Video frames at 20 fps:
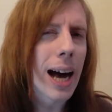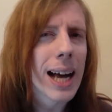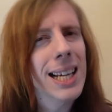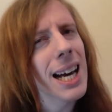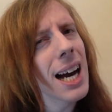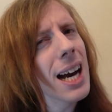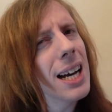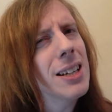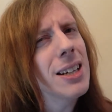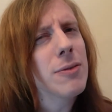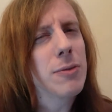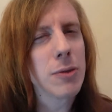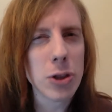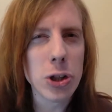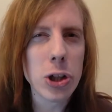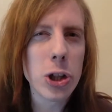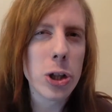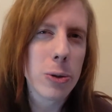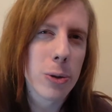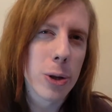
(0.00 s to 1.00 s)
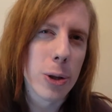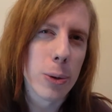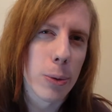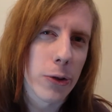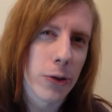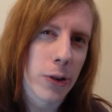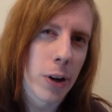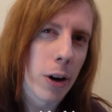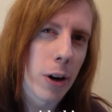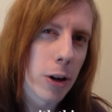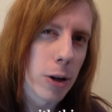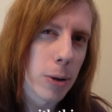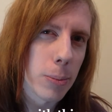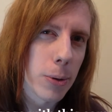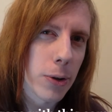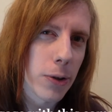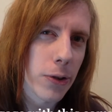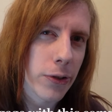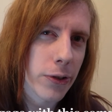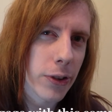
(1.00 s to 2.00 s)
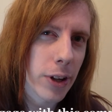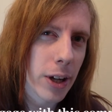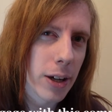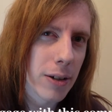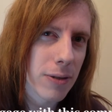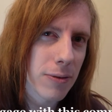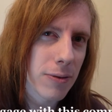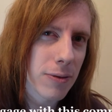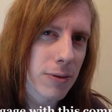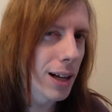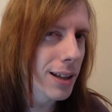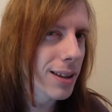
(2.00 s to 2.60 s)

I kind of knew it was horrible stuff.